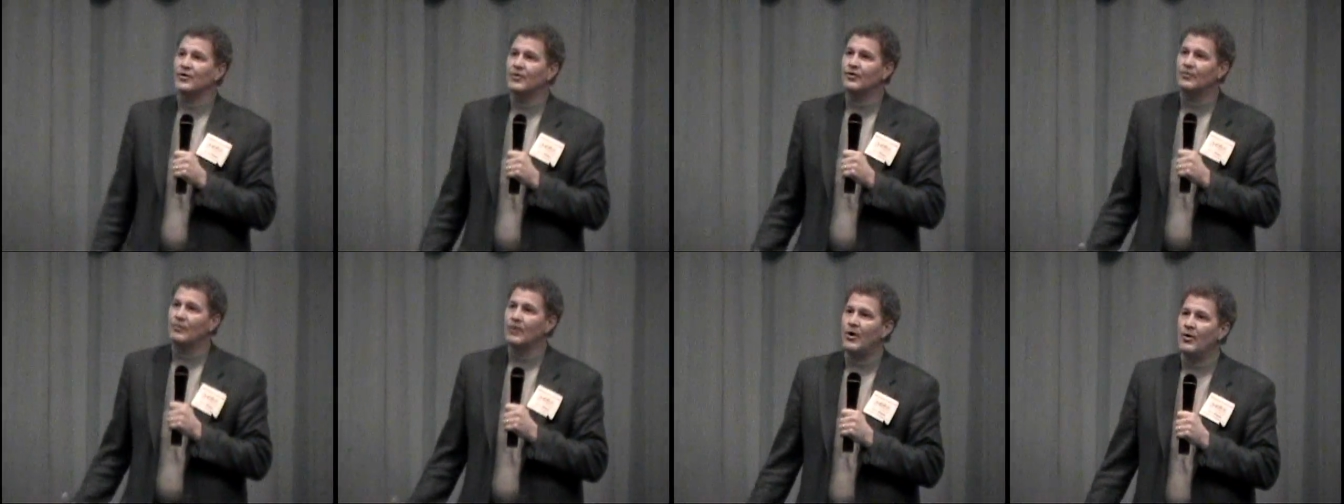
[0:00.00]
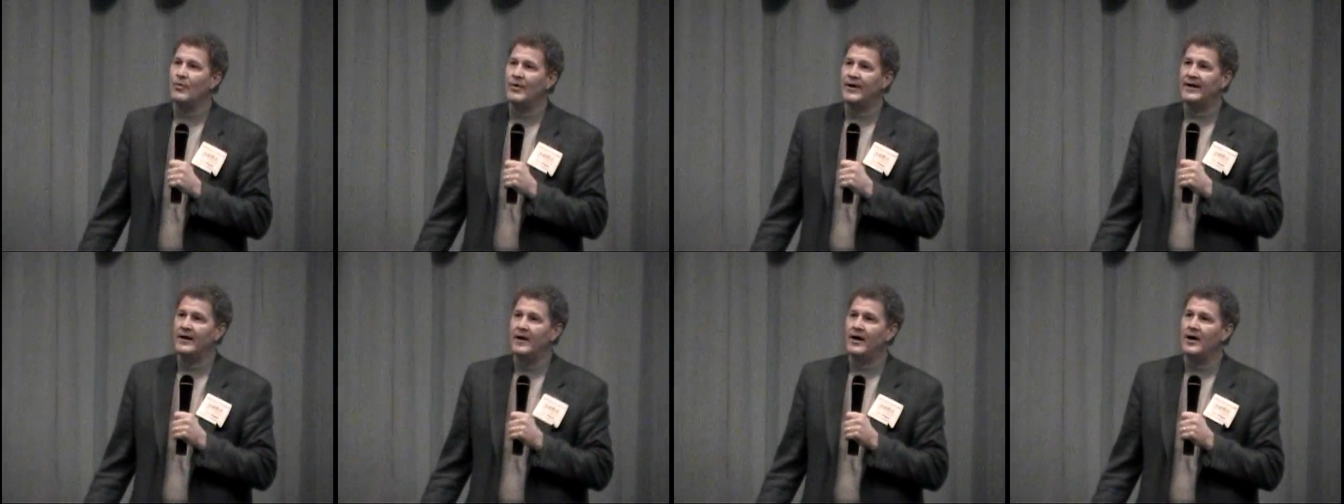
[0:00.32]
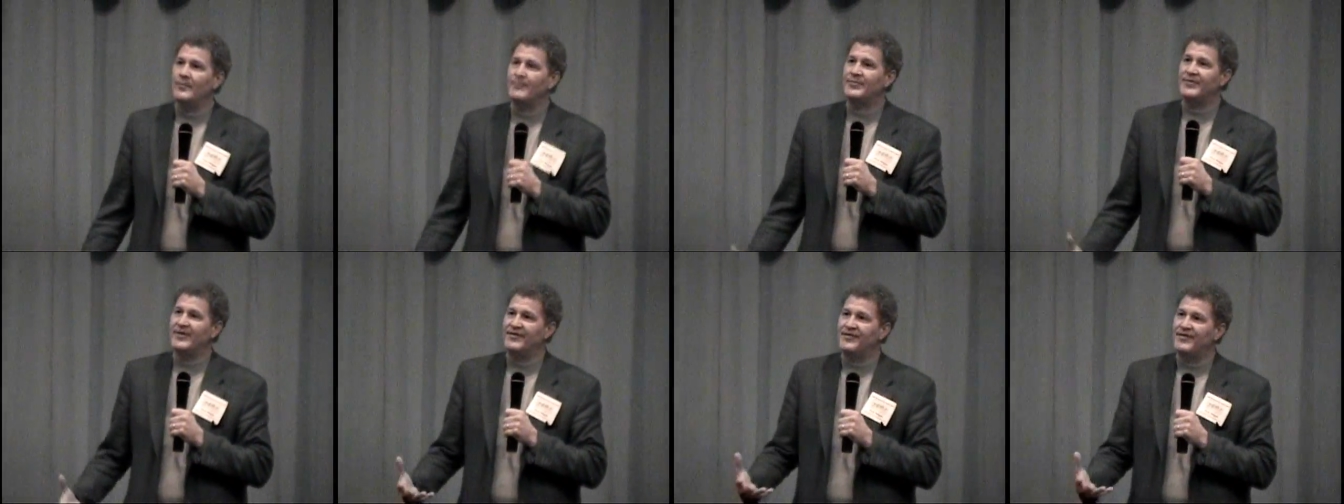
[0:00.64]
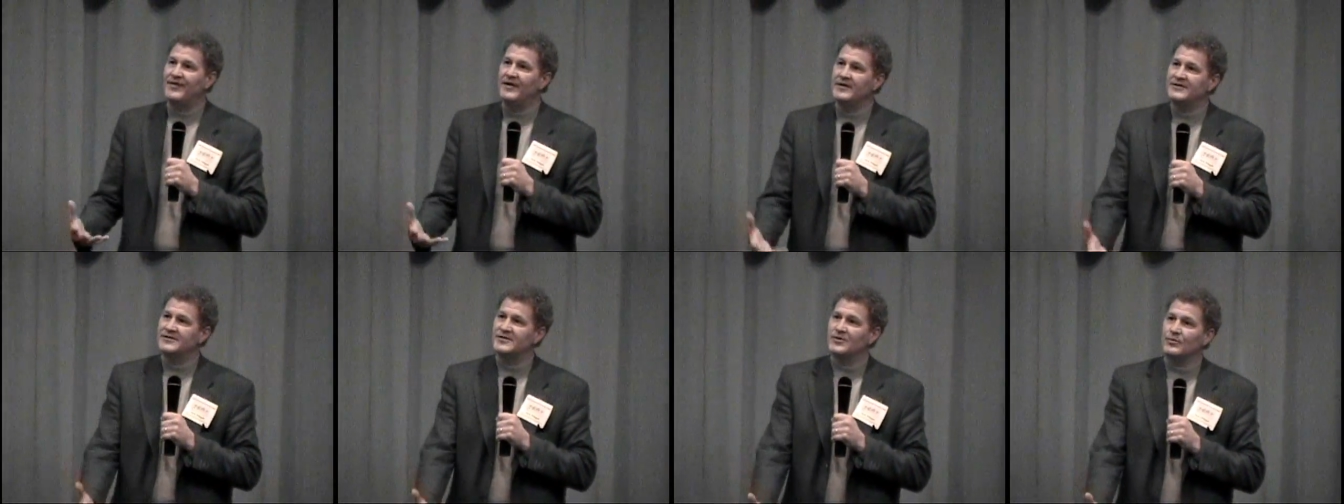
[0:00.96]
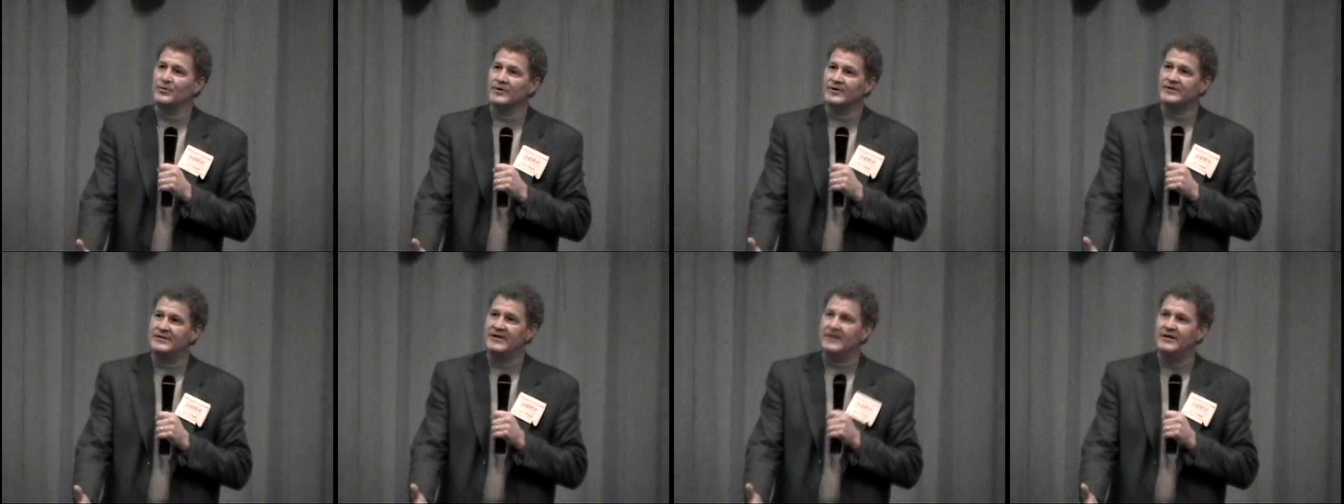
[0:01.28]
They're growing up. The things
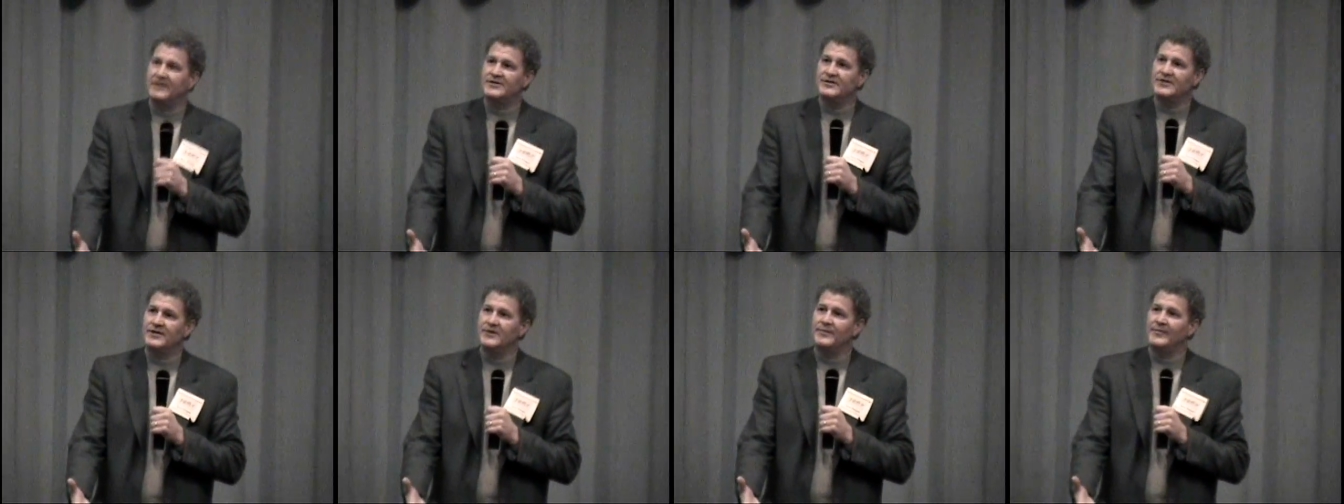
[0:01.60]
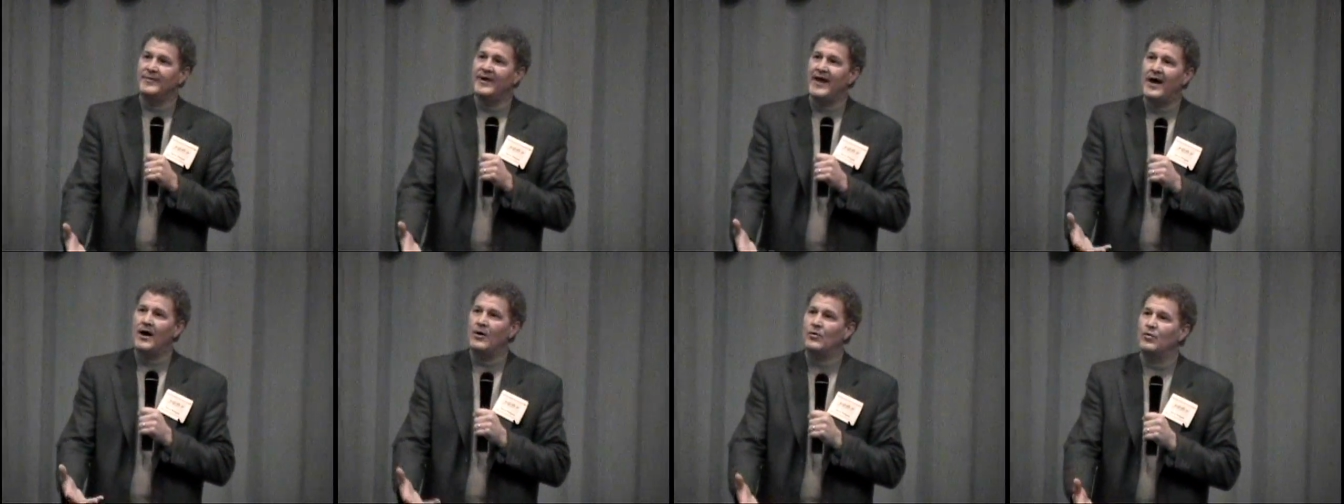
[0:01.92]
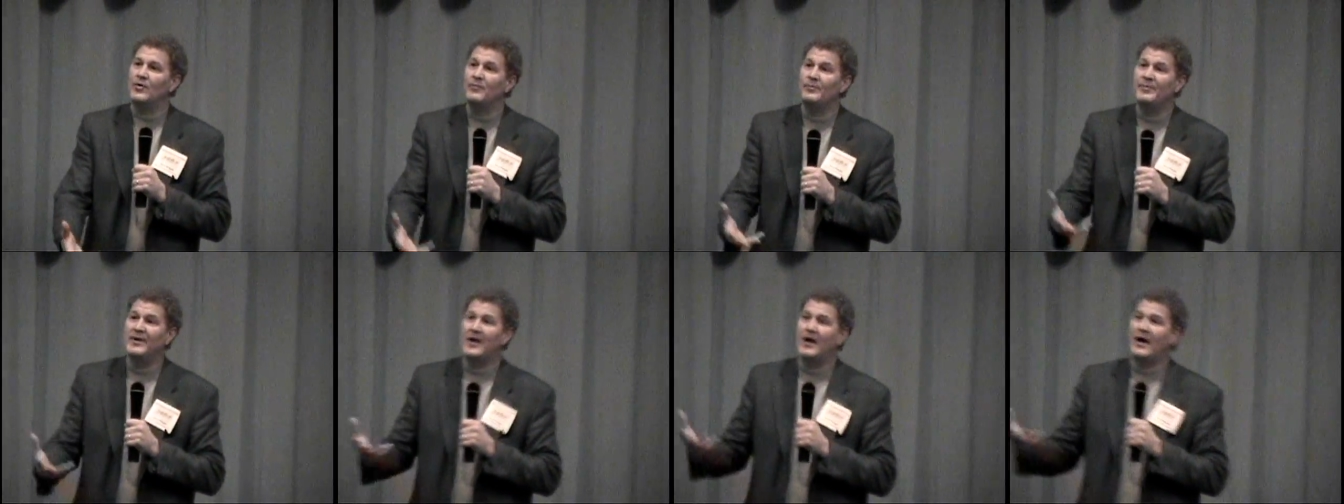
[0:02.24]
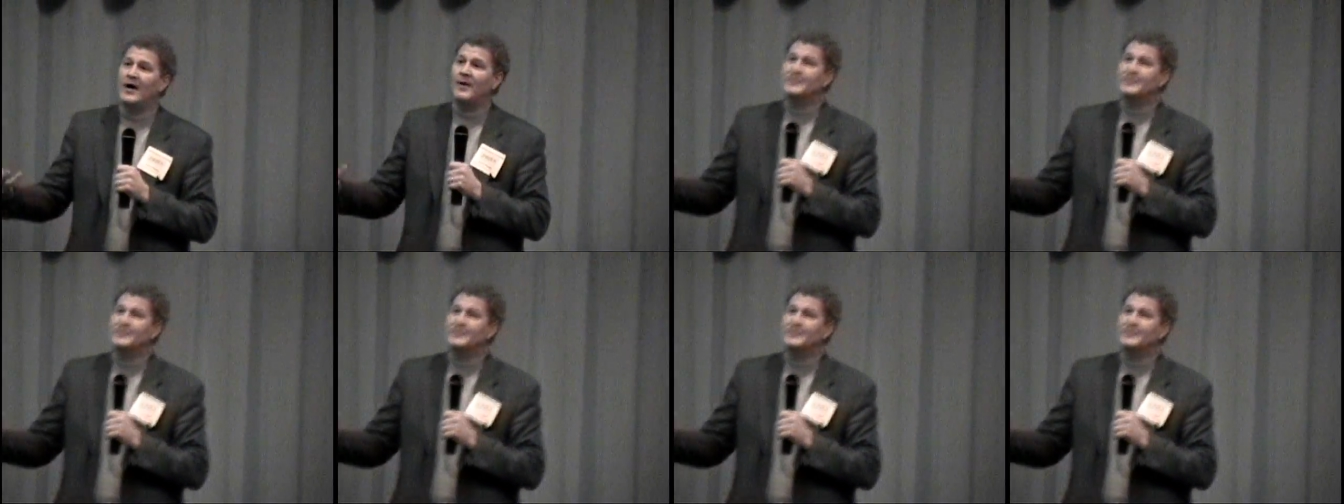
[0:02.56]
that we're teaching now will be